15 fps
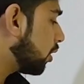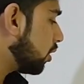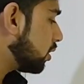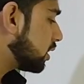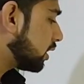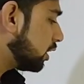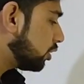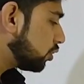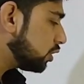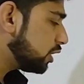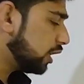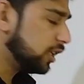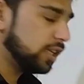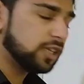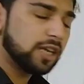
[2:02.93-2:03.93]
because
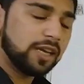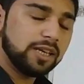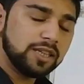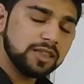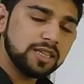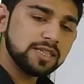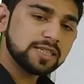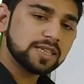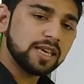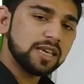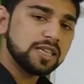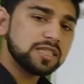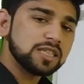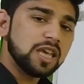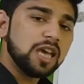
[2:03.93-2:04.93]
ketogenic diet in this
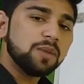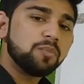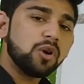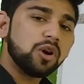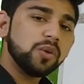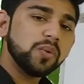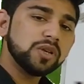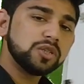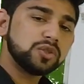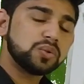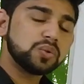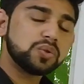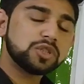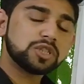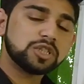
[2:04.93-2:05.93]
case, body will
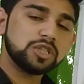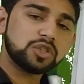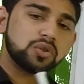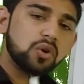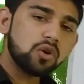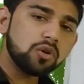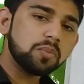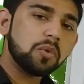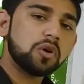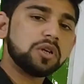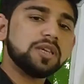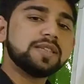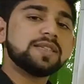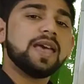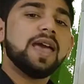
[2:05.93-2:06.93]
use ketone
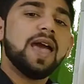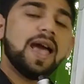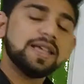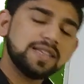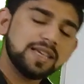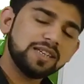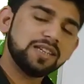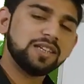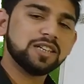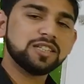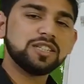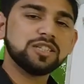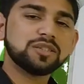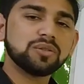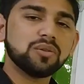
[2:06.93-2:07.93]
bodies as an
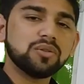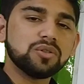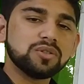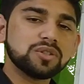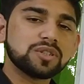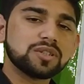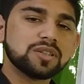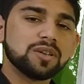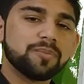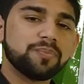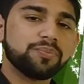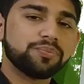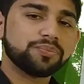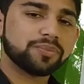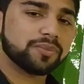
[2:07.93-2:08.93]
energy source
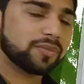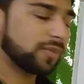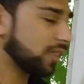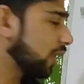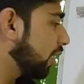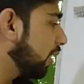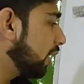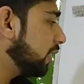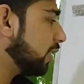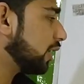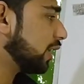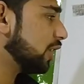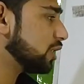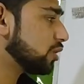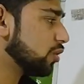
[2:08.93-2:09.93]
in the
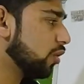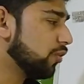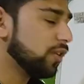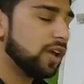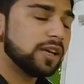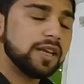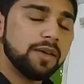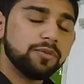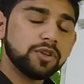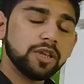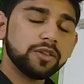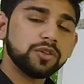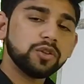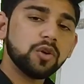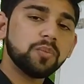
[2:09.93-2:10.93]
case of
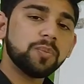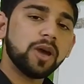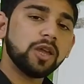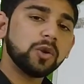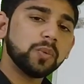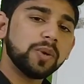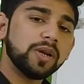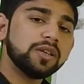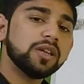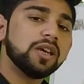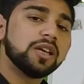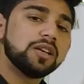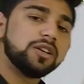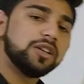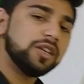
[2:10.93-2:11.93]
deficiency of pyruvate
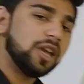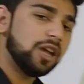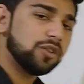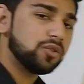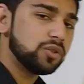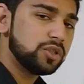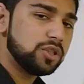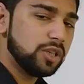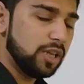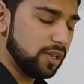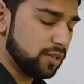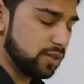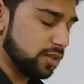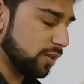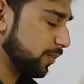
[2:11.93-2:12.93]

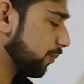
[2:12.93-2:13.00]
dehydrogenase.